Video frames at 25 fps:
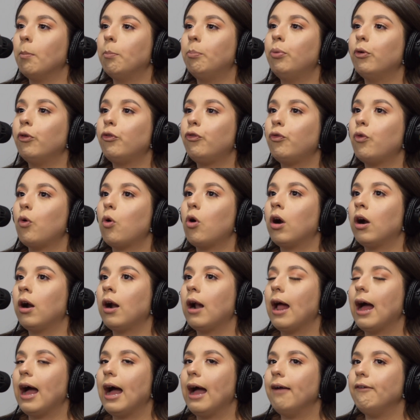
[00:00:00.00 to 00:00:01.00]

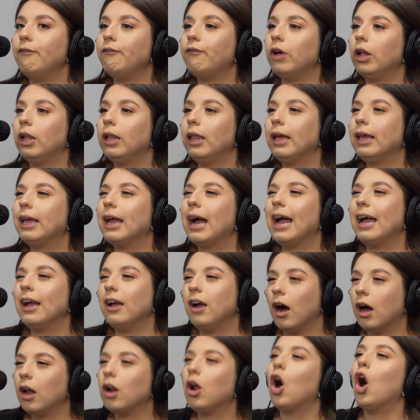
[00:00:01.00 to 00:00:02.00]
before I felt like I
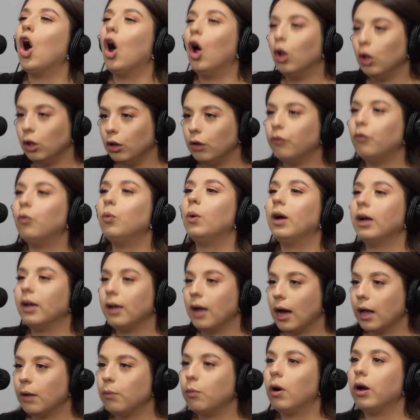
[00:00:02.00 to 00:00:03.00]
got all of what
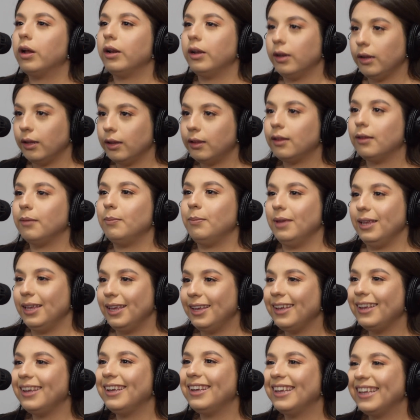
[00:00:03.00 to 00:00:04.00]
God wanted it to
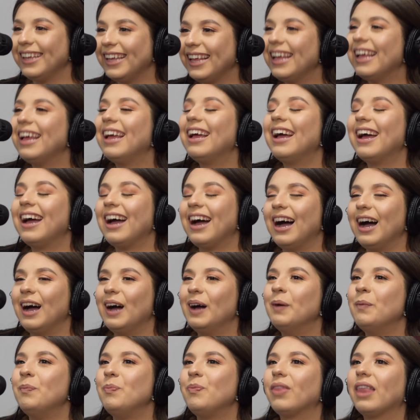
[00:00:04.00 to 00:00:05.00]
be.
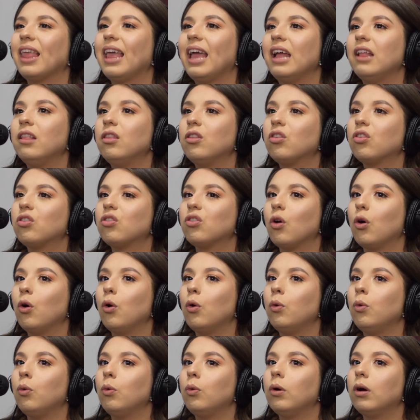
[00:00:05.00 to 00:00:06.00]
And
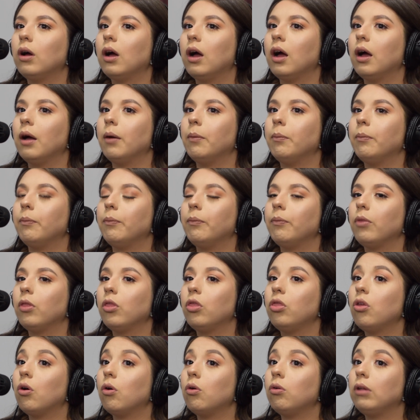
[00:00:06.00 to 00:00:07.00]
so
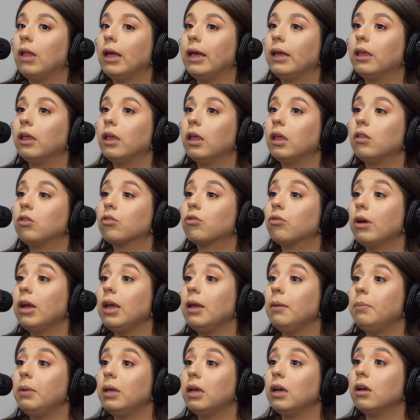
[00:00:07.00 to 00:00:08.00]
though, like, it's
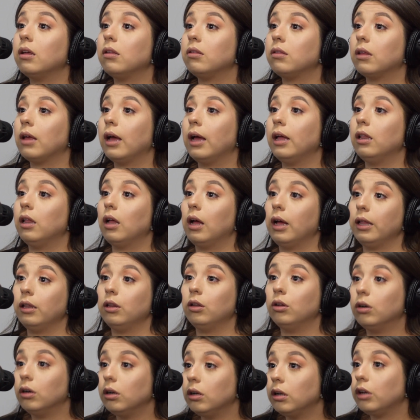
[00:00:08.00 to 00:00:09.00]
great because I
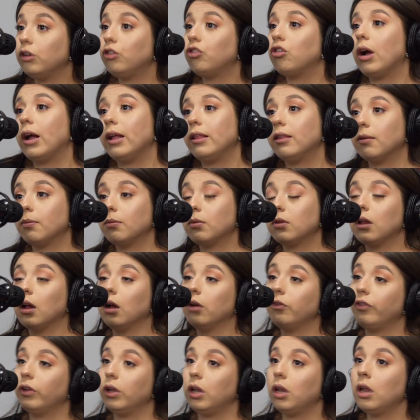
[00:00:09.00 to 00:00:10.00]
learned, I tried some
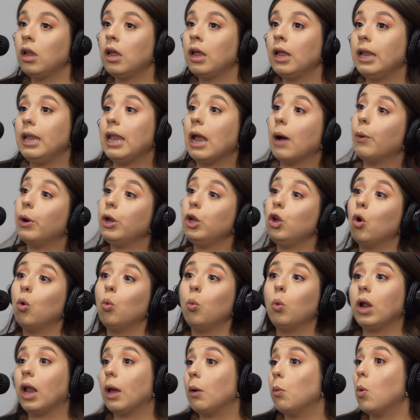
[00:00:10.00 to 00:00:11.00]
stuff, and now I know
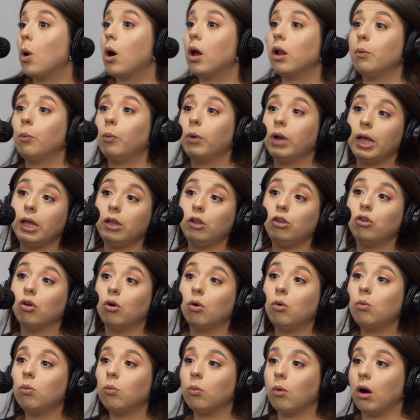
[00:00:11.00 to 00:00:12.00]
what I want and what I
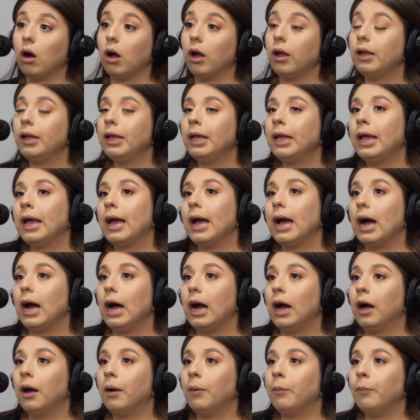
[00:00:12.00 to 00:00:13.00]
don't want.
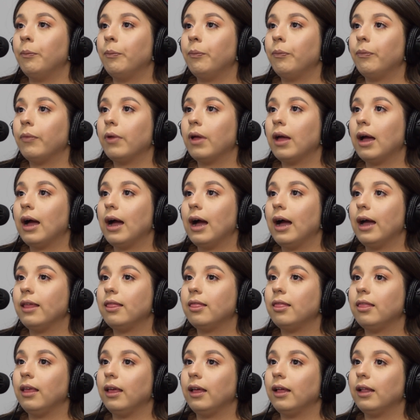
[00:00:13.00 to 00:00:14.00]
I
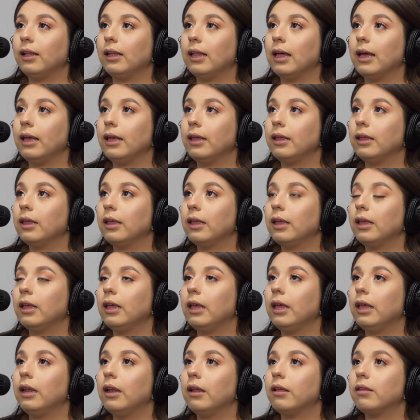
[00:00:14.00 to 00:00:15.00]
think, like,
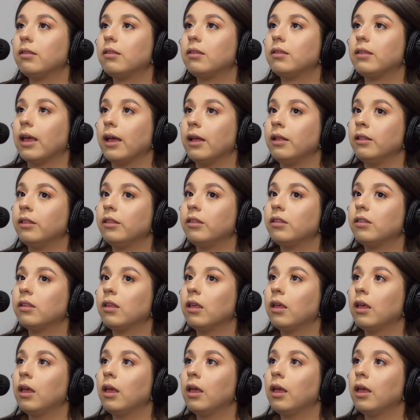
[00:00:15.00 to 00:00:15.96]
in a sense,